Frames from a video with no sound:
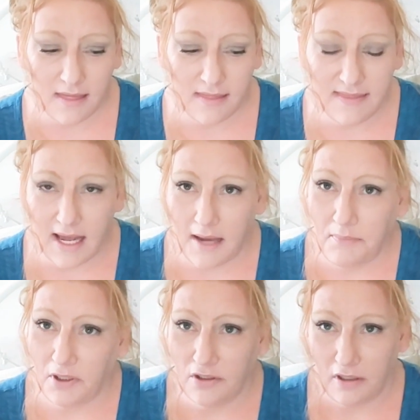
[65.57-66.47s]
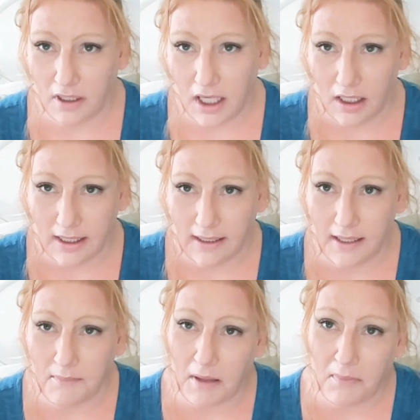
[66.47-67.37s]
that I put a narcotic
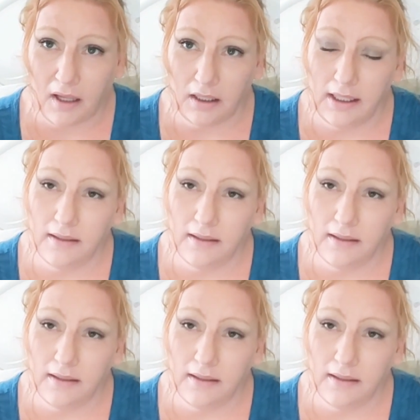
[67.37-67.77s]
in my body.